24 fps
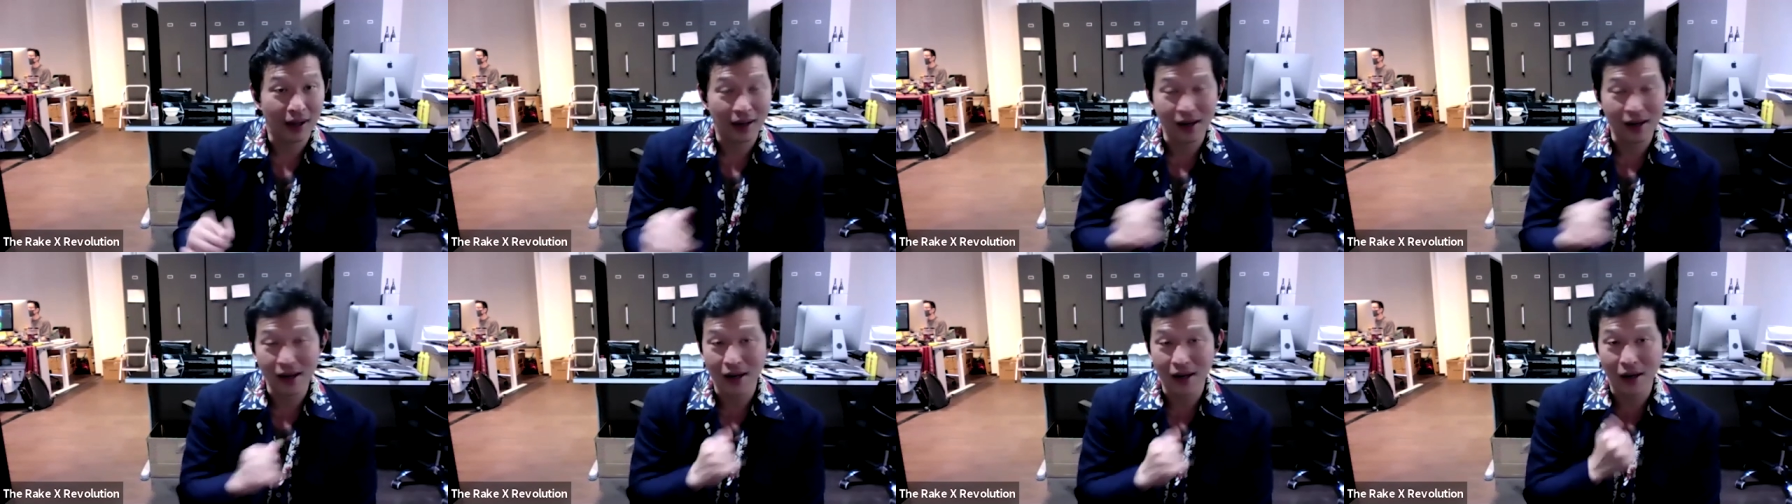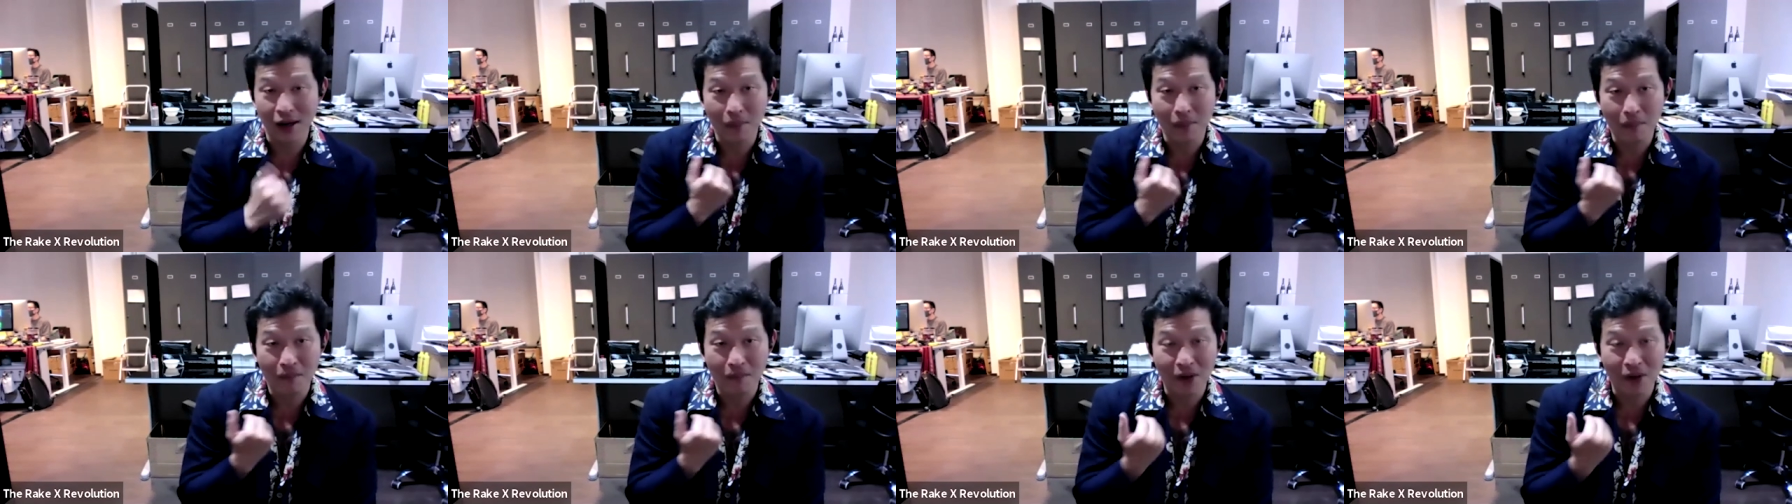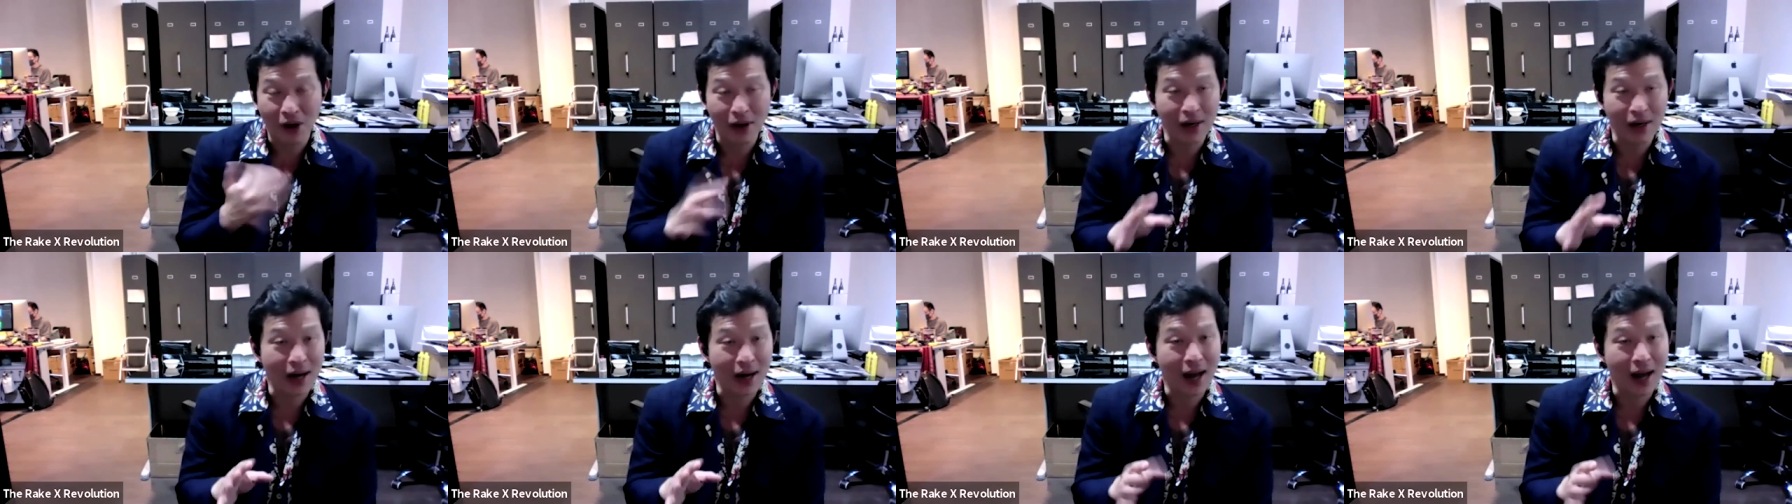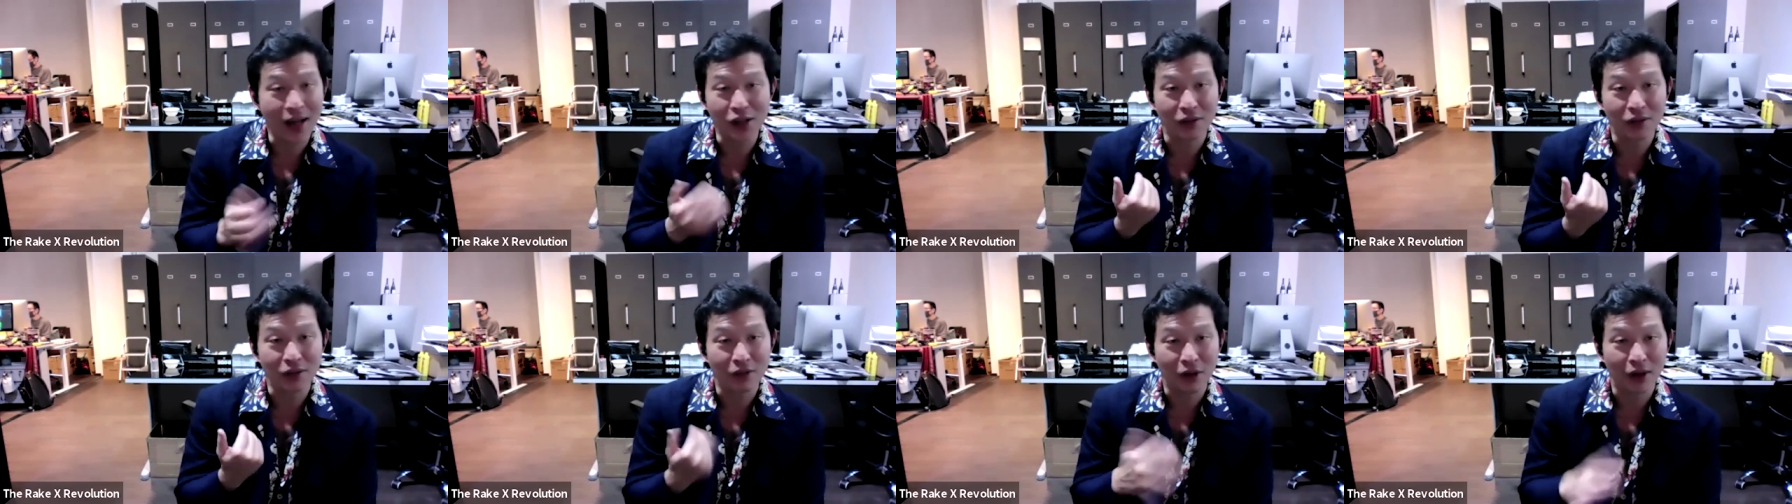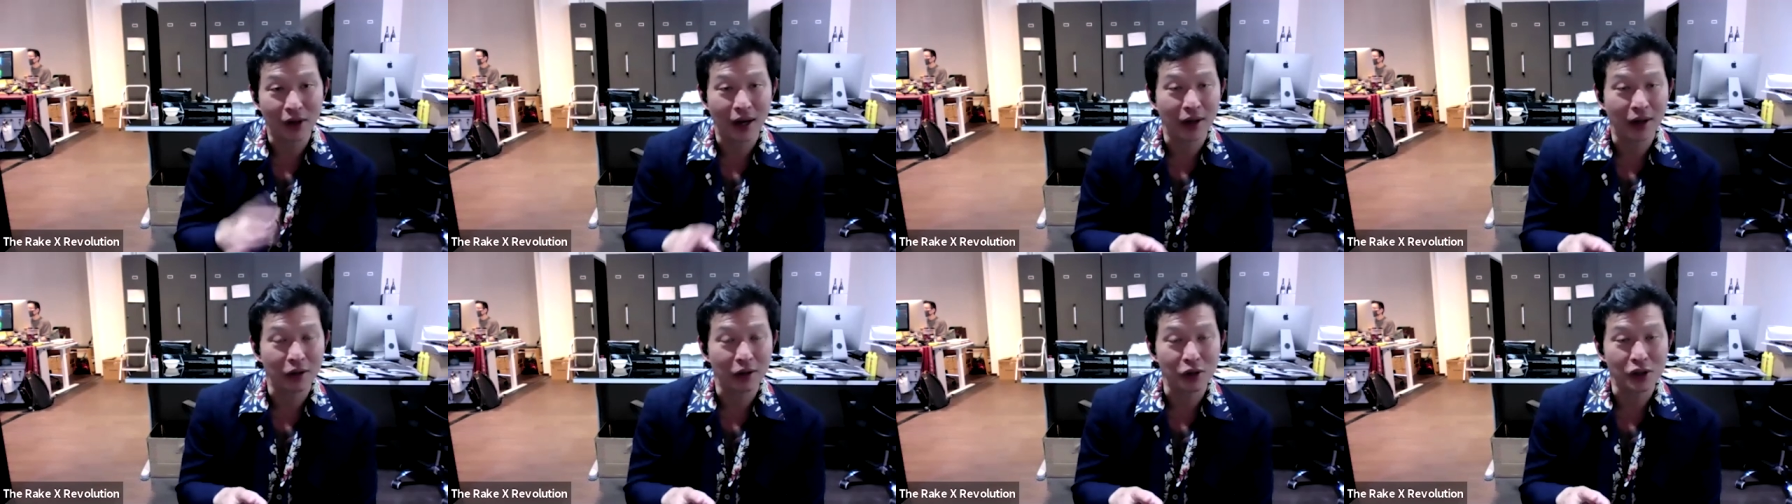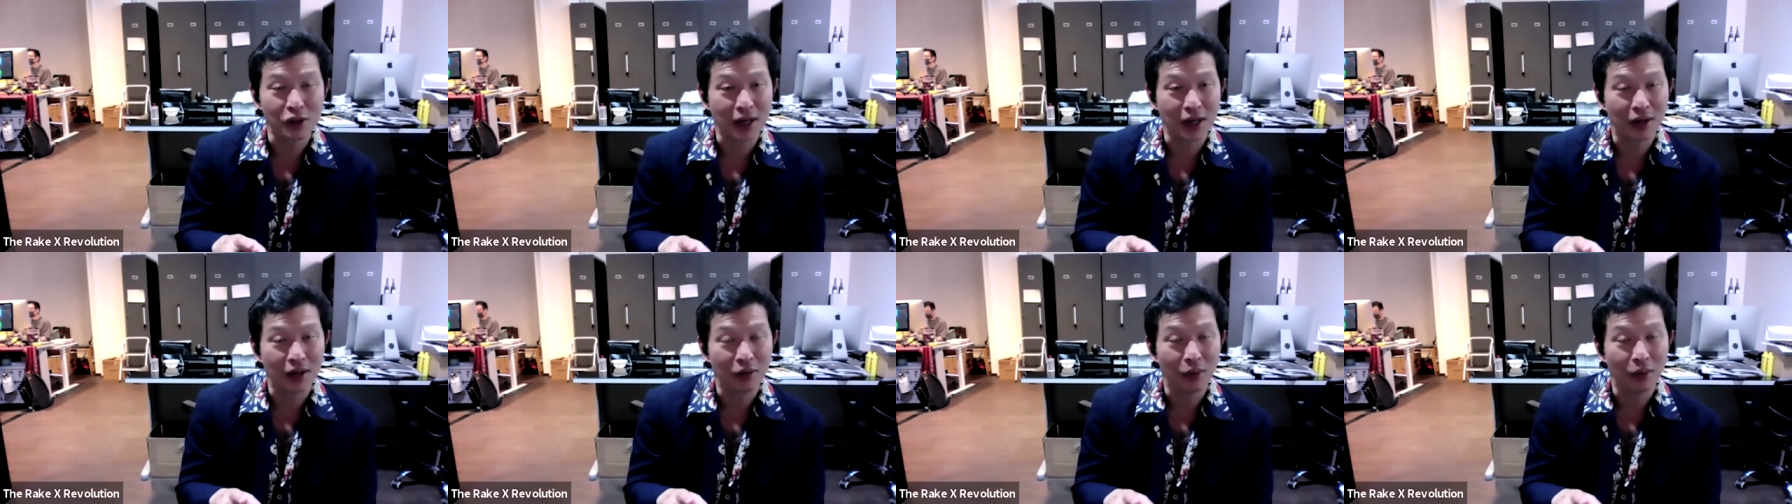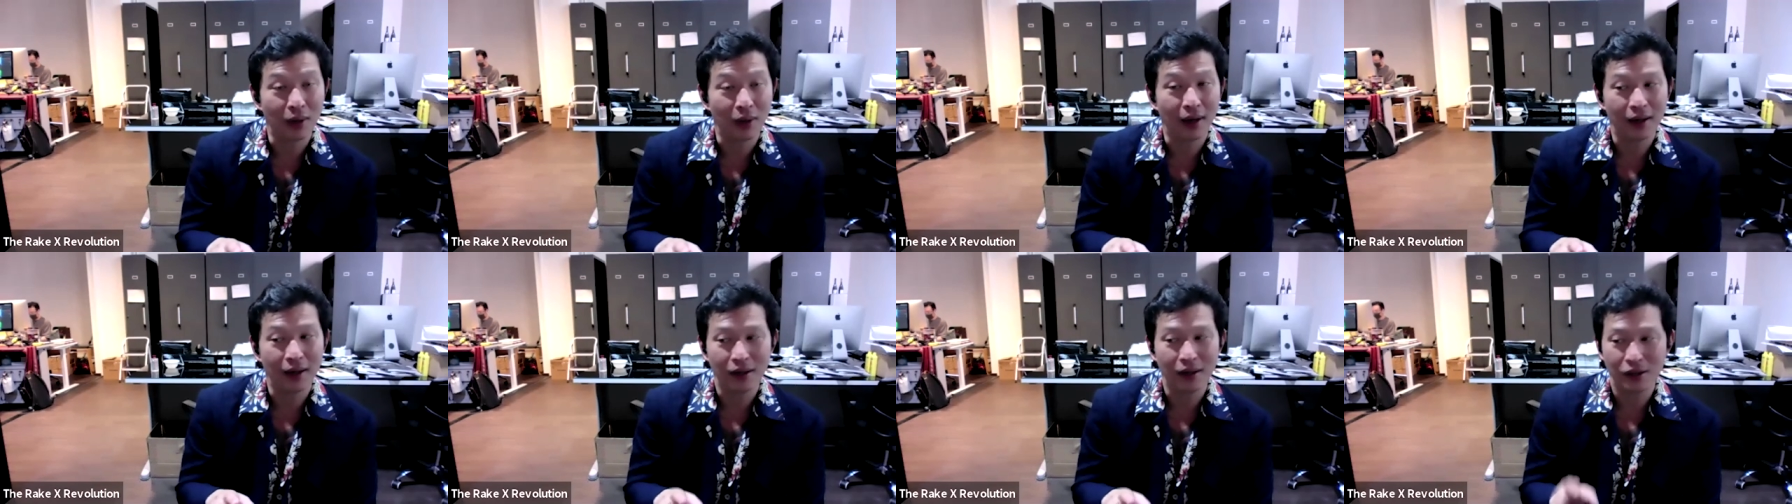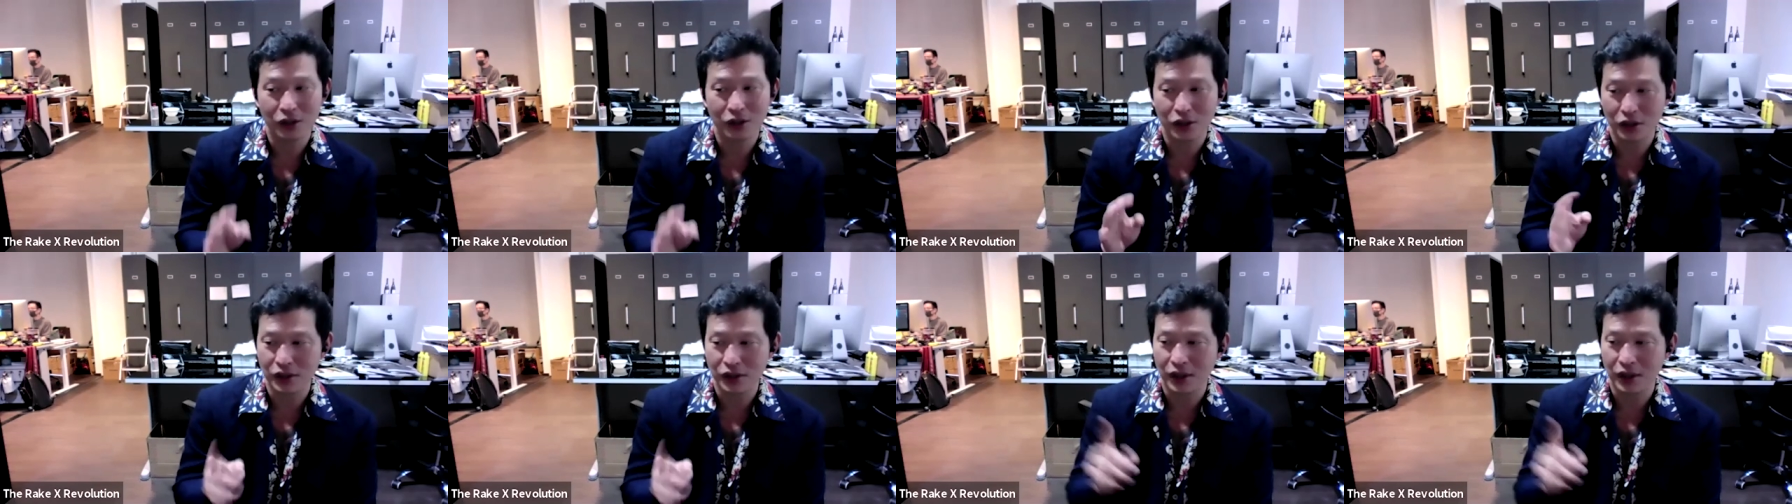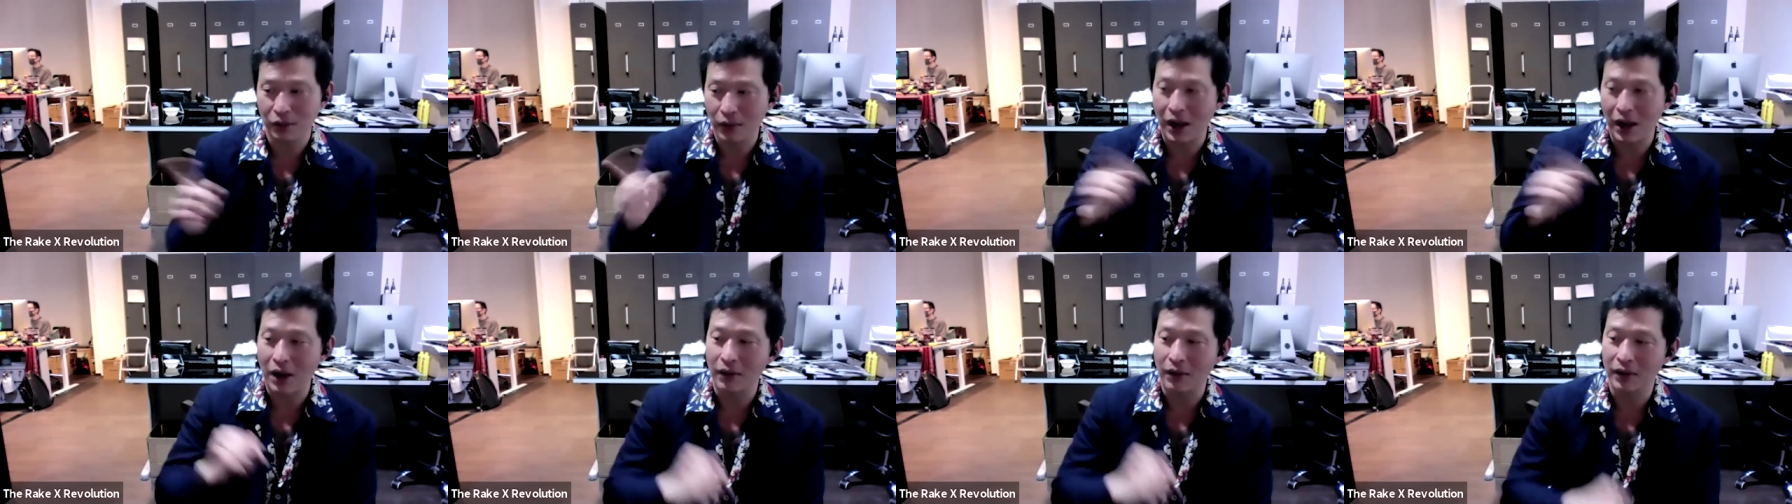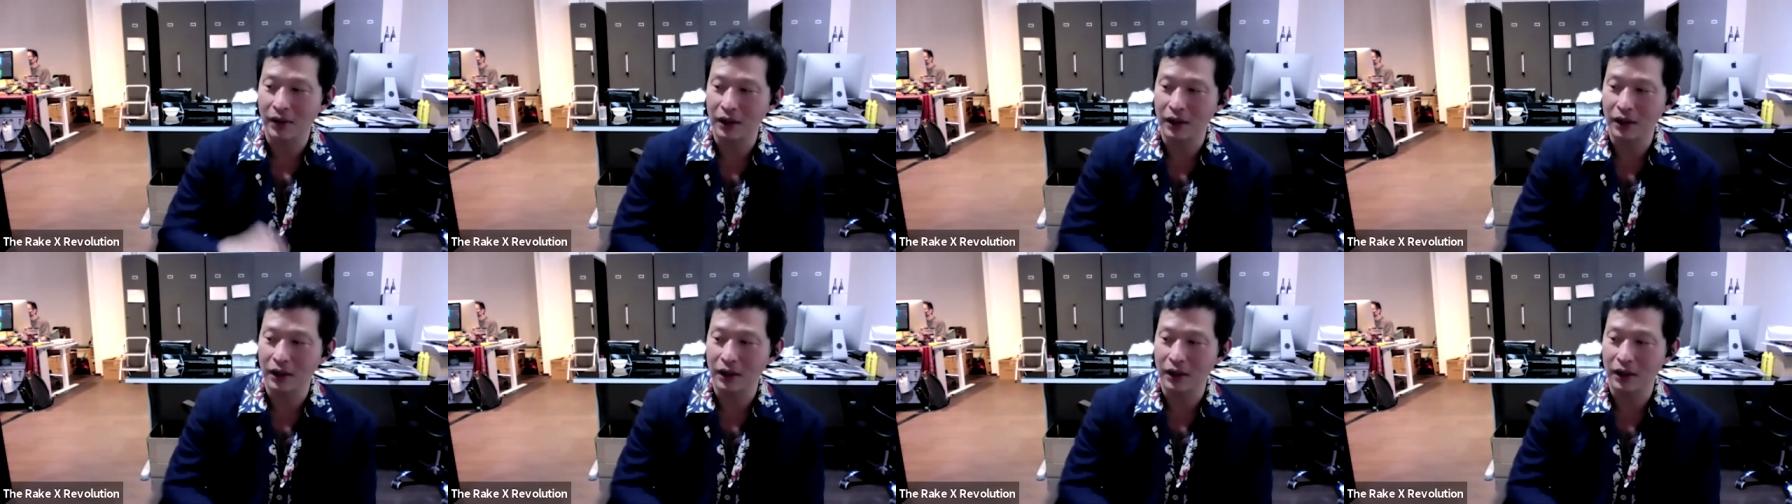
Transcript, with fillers: and in a very nice and very understated way, she's like, wow,